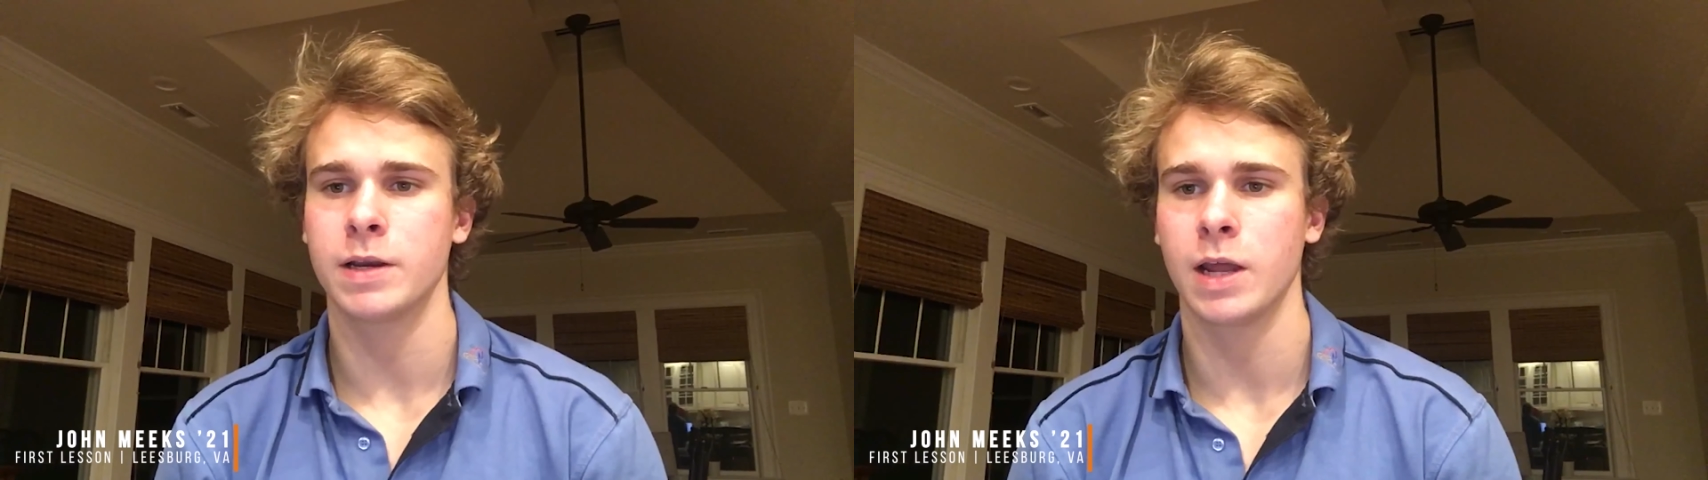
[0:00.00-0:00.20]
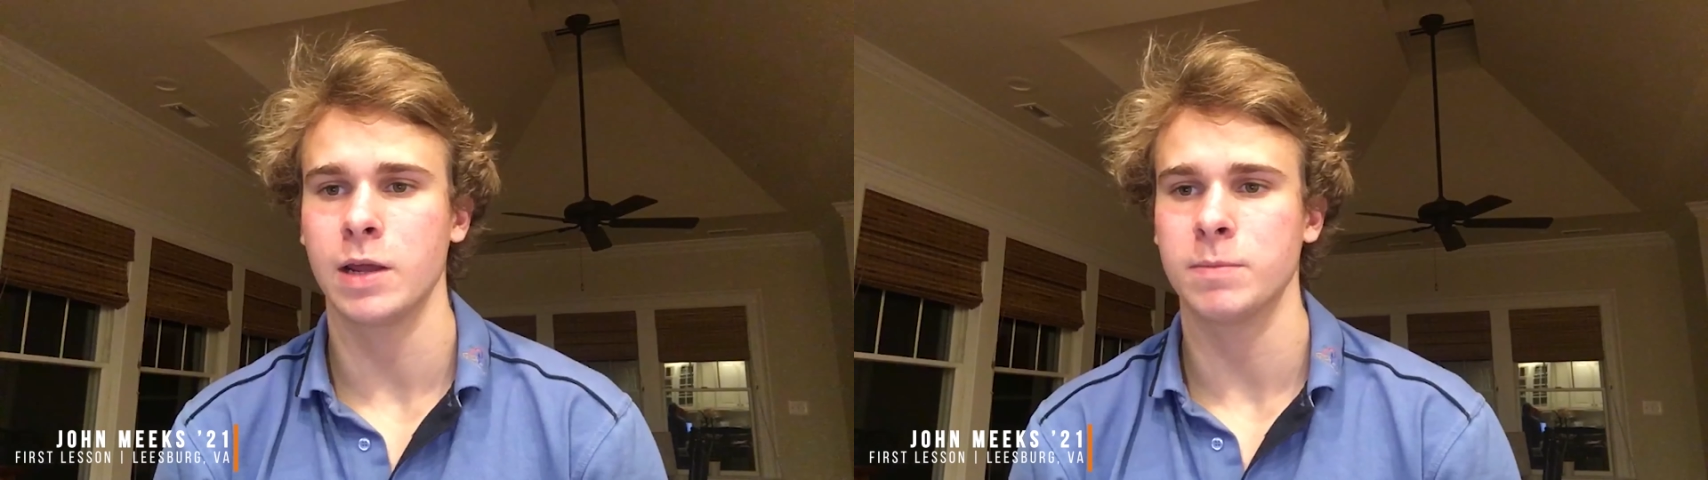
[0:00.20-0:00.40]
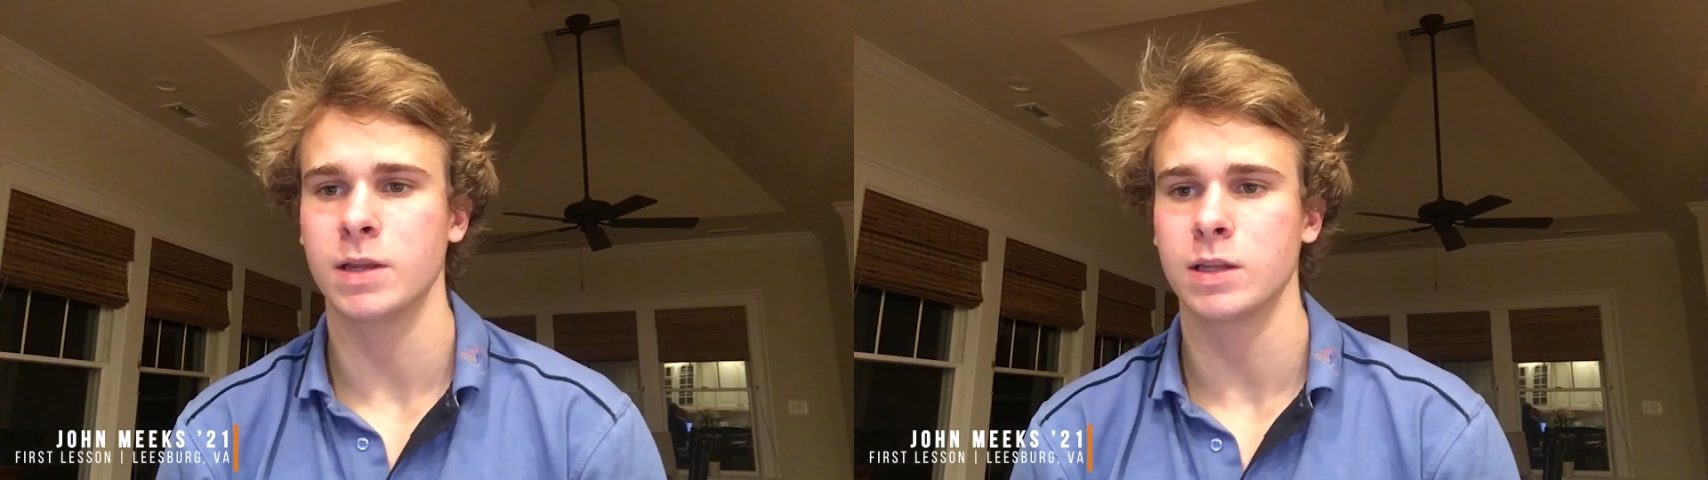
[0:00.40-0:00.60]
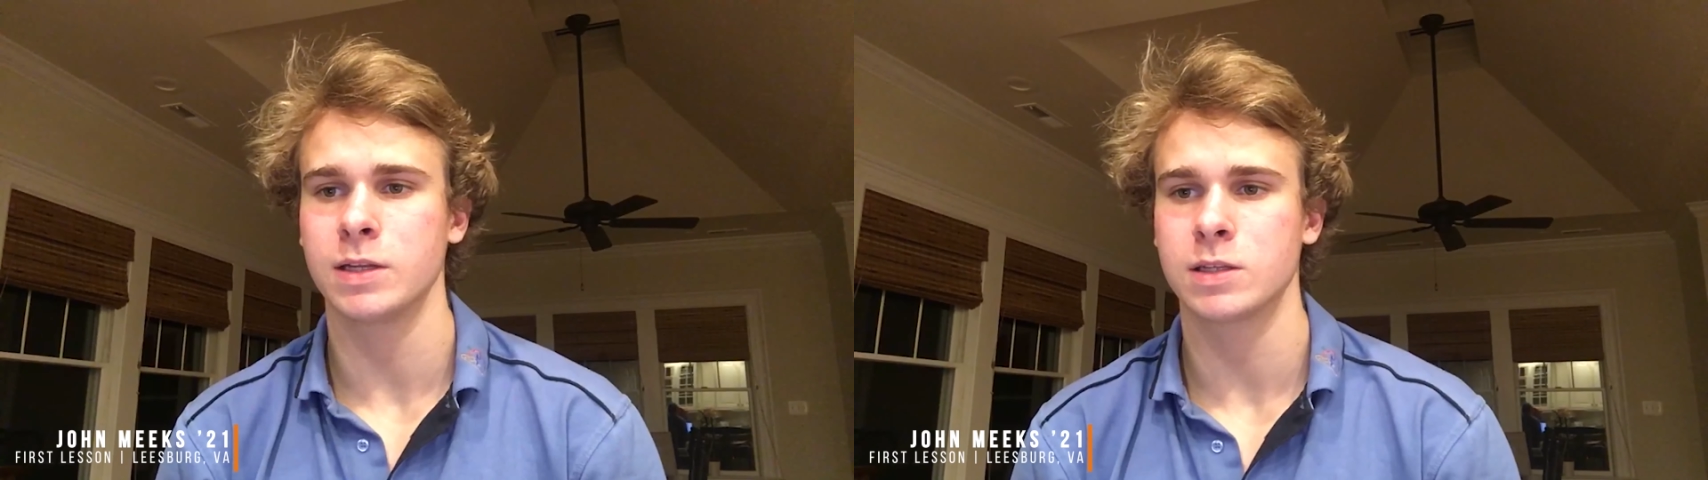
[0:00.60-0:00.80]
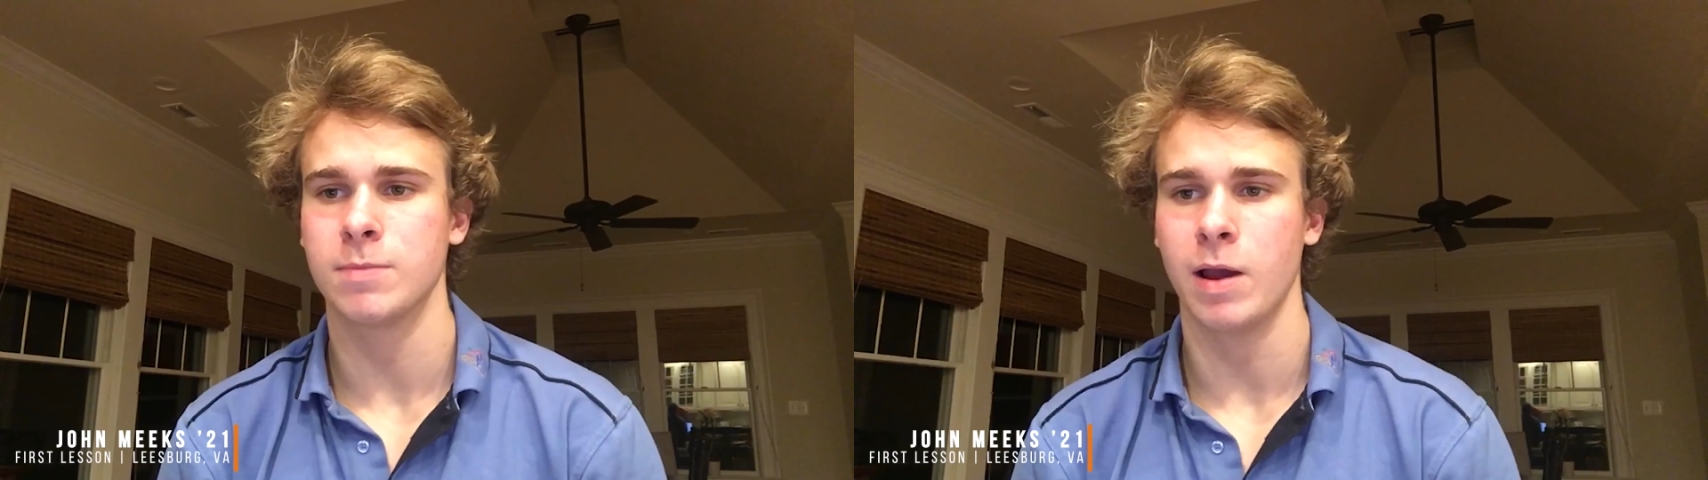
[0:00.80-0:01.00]
name and
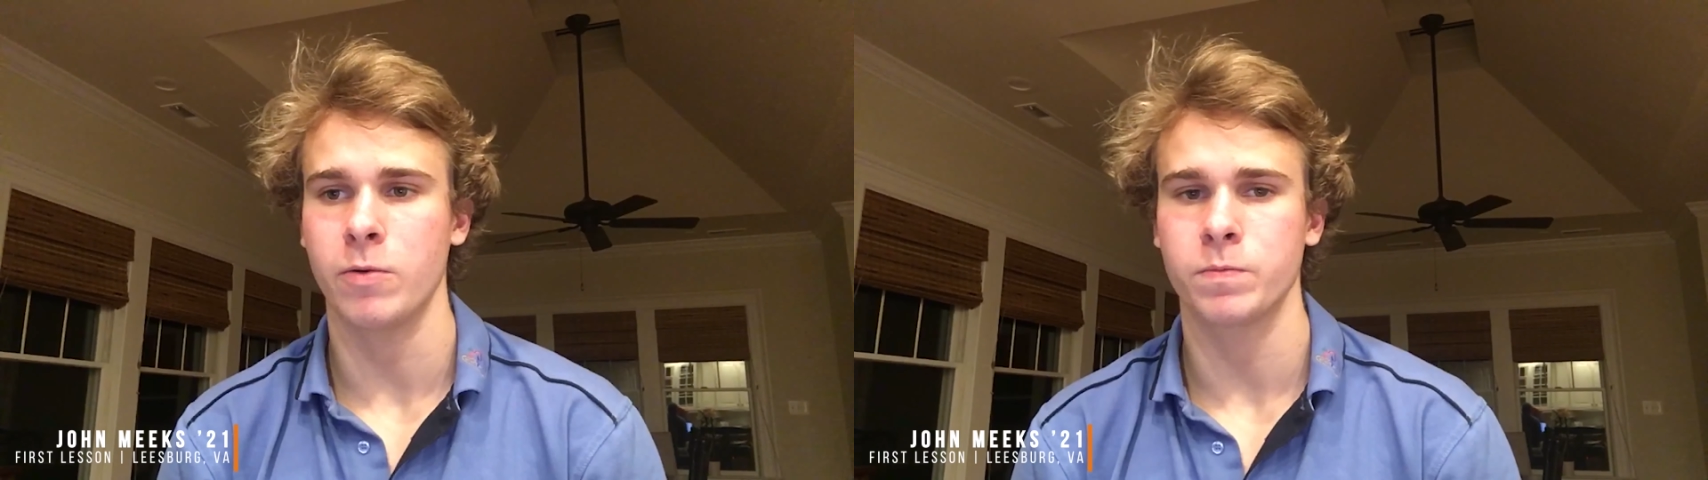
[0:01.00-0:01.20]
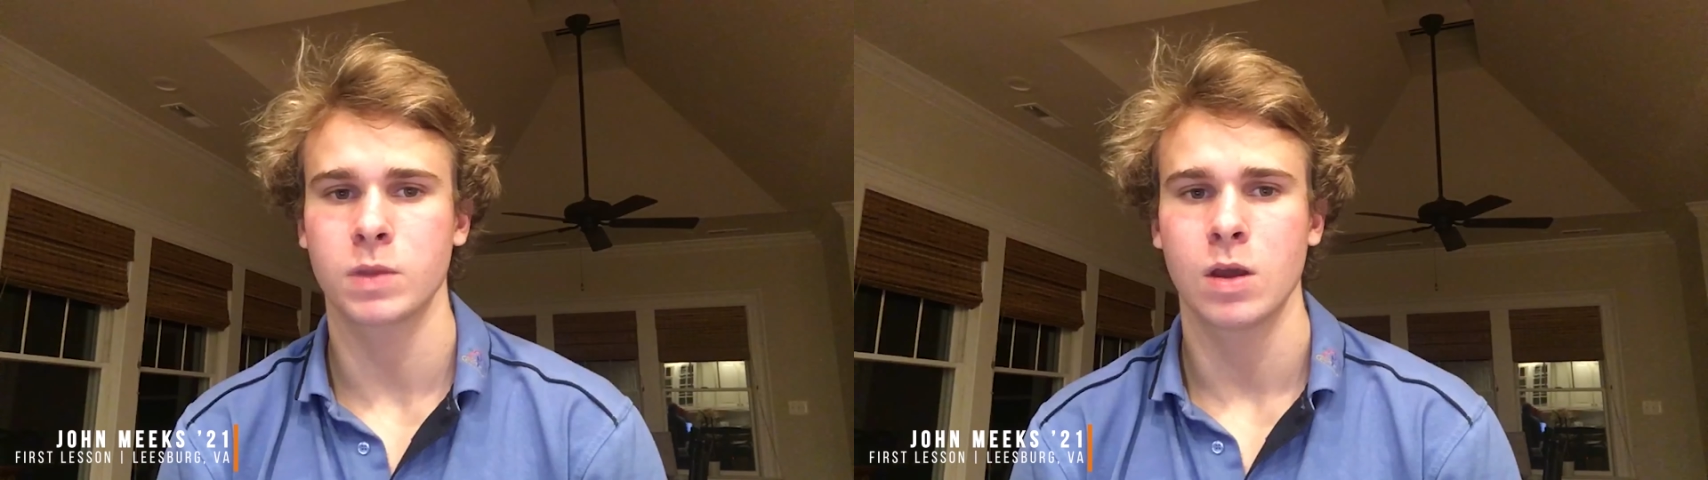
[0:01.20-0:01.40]
leads them out.